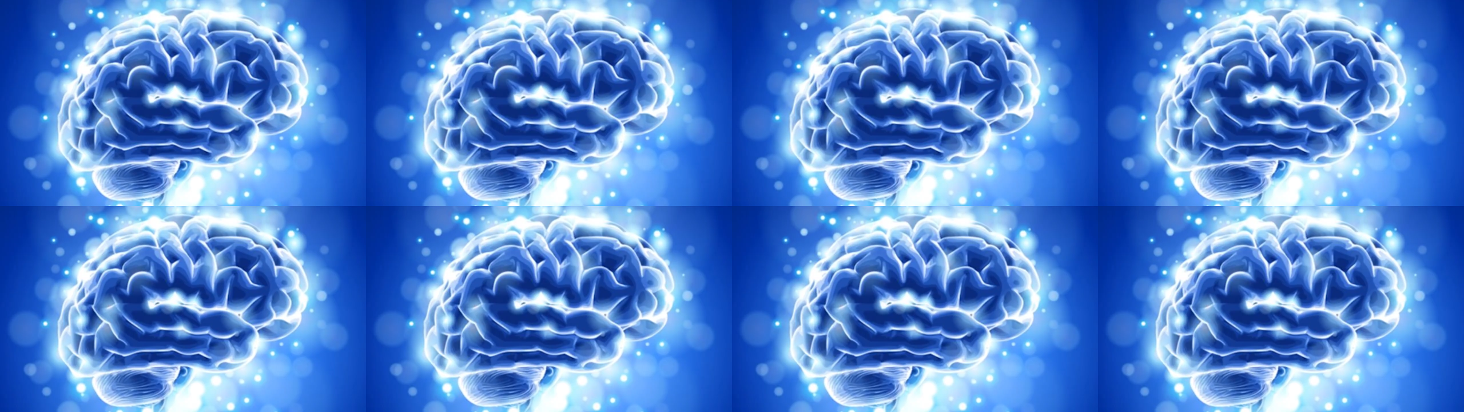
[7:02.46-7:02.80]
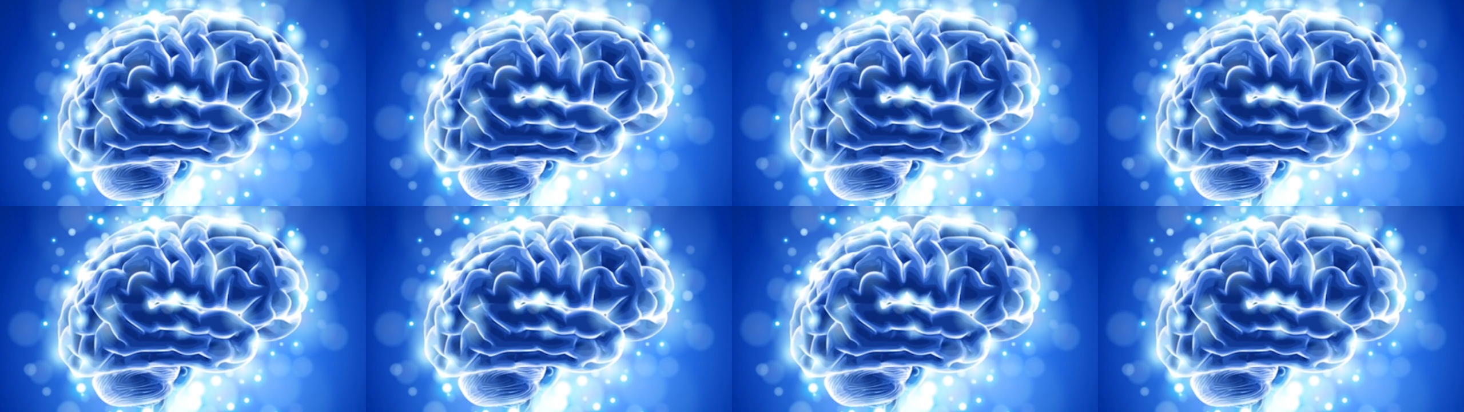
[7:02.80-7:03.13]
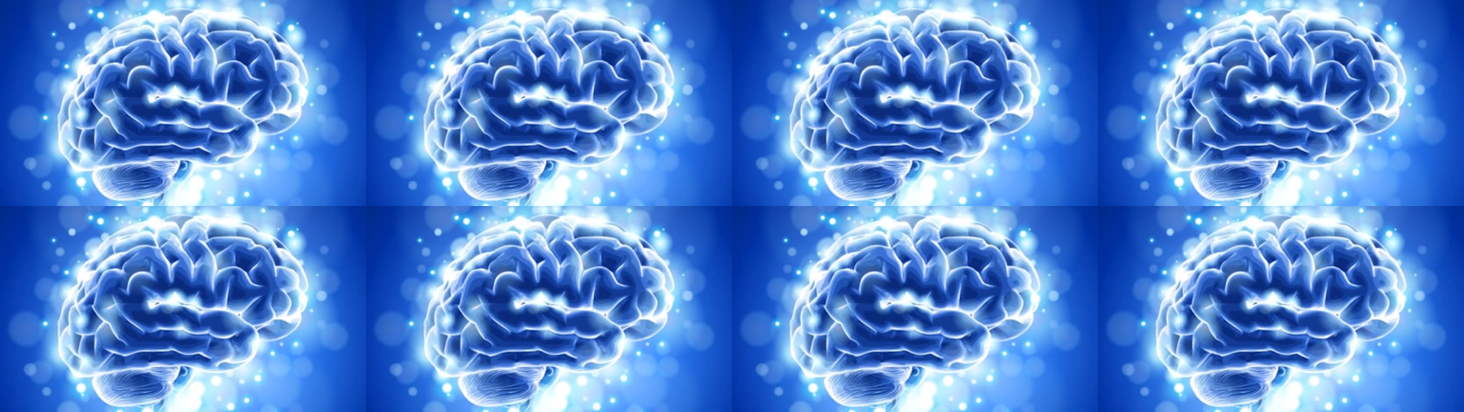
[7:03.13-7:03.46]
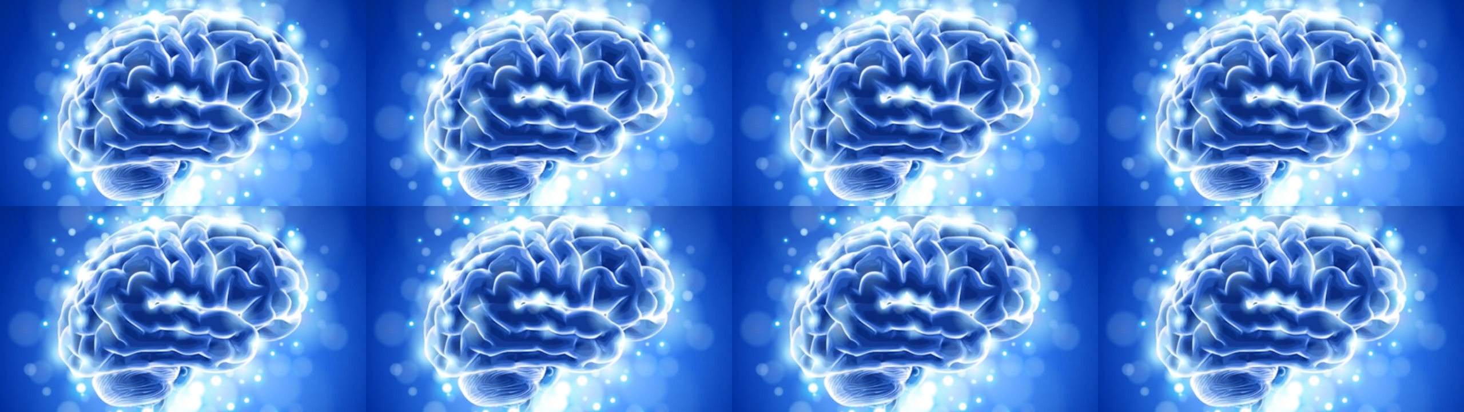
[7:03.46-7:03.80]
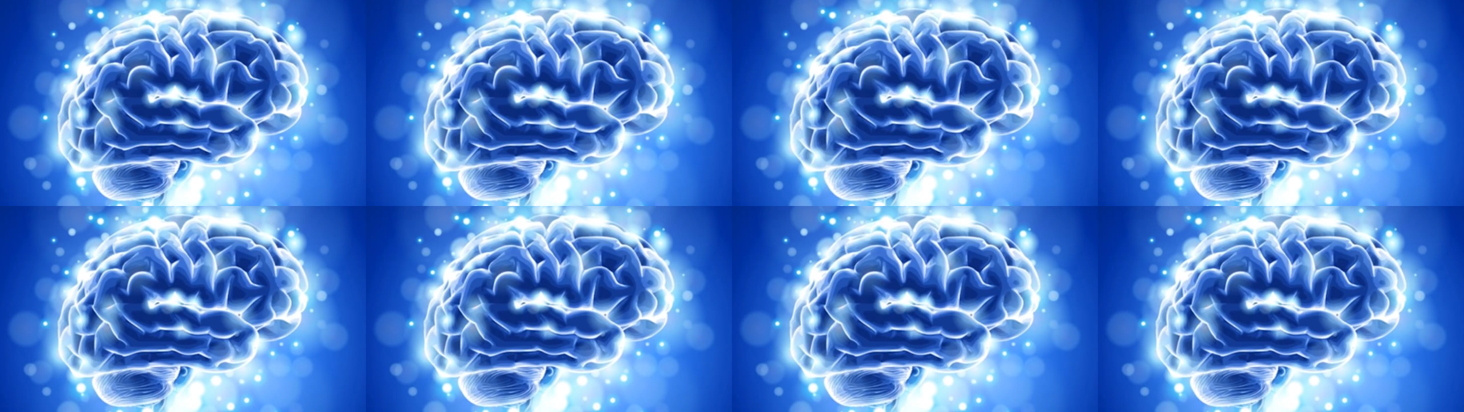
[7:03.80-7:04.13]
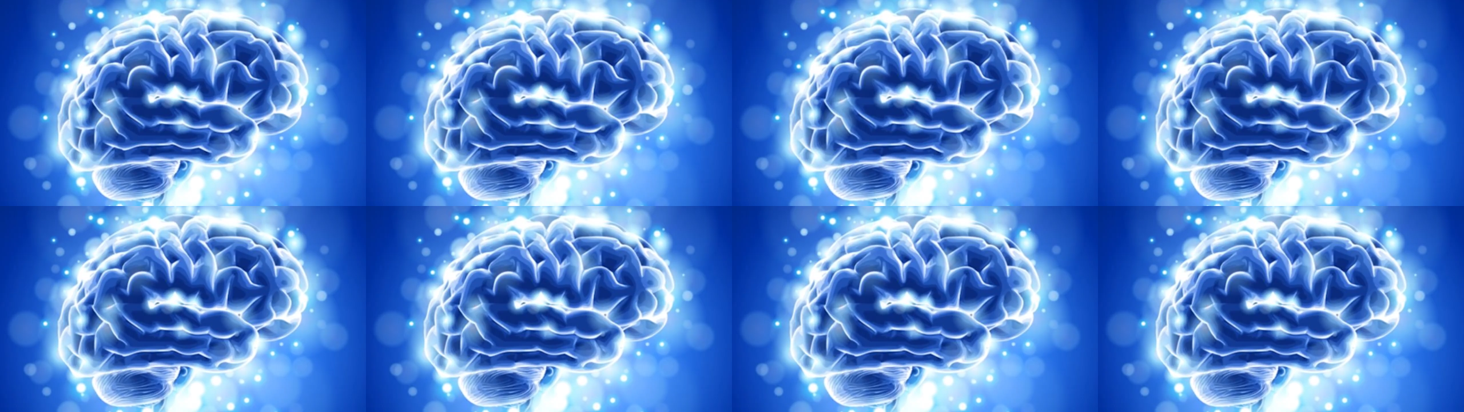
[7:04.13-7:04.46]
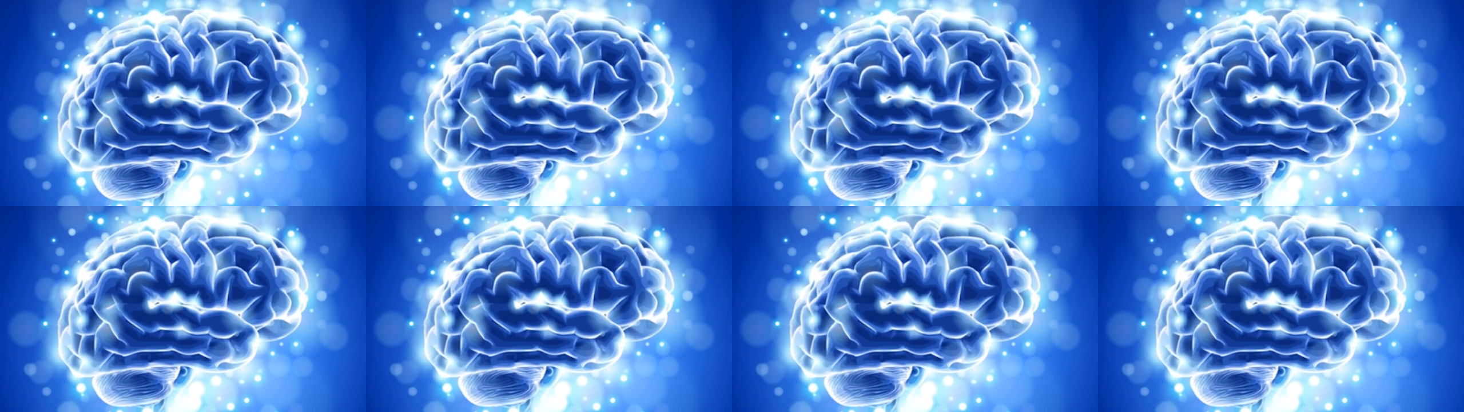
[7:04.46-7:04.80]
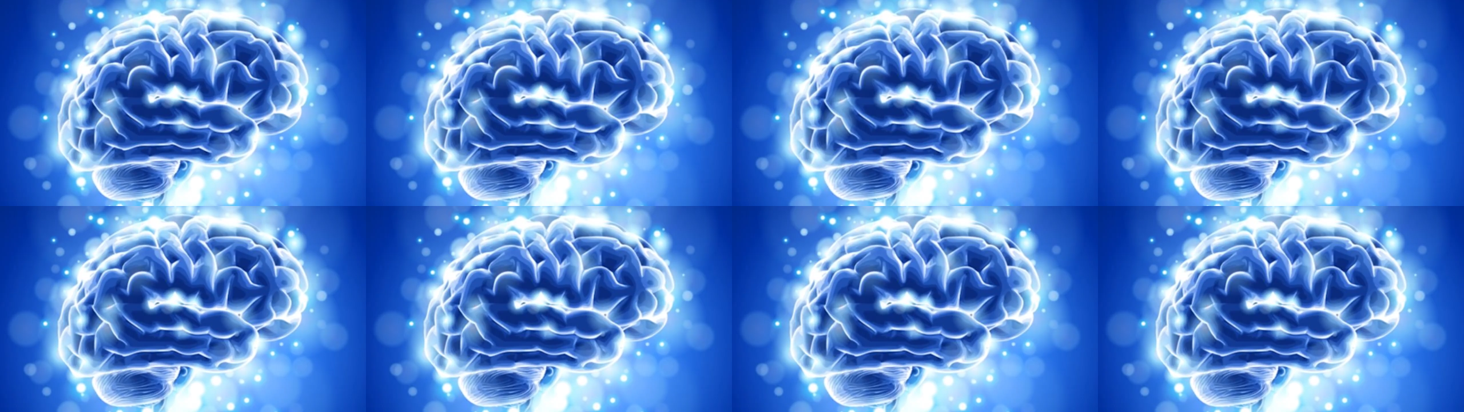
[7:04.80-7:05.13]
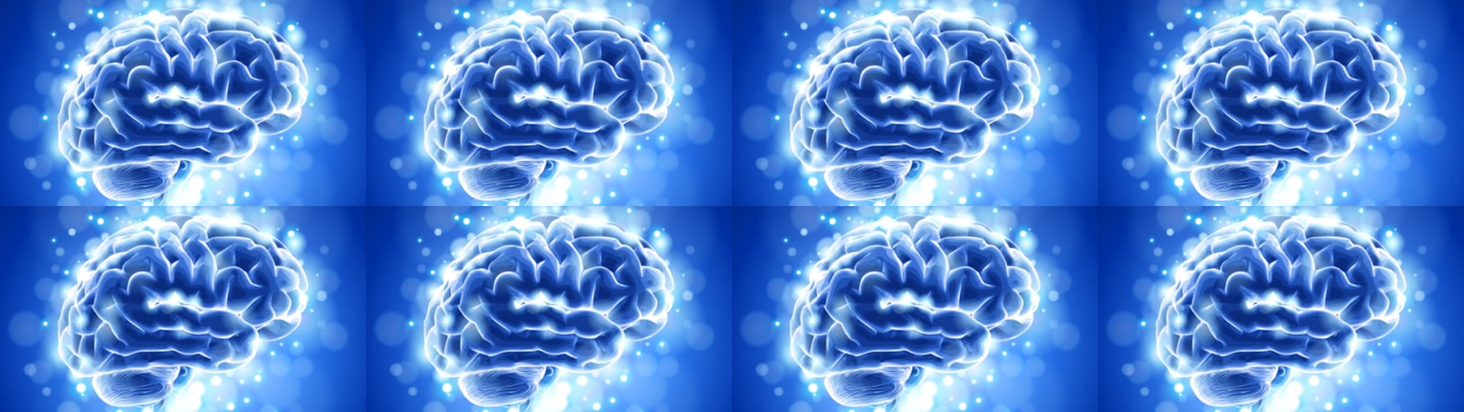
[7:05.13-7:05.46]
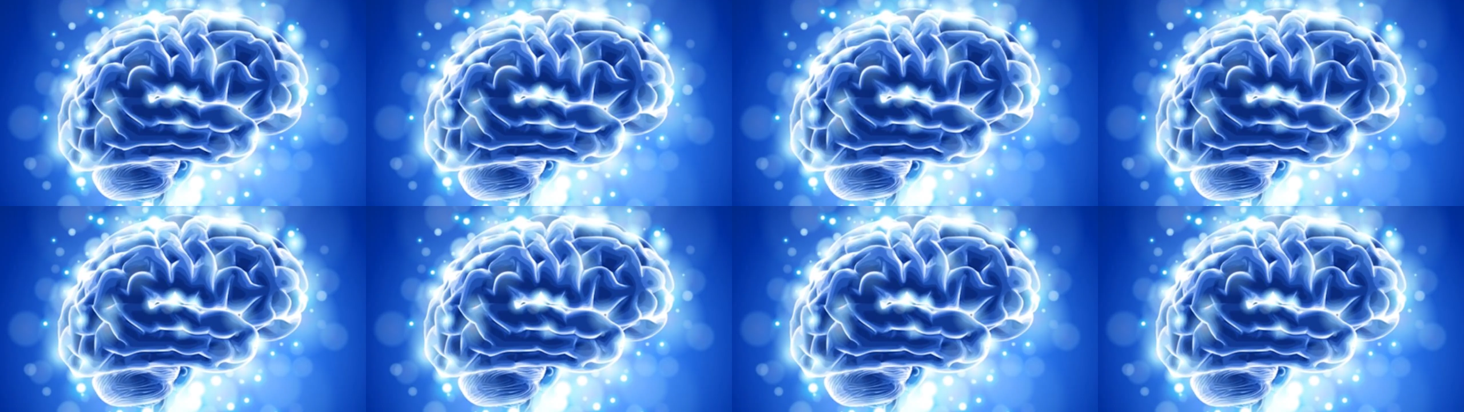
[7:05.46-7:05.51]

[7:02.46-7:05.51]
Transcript: Nobody's mouth can be seen.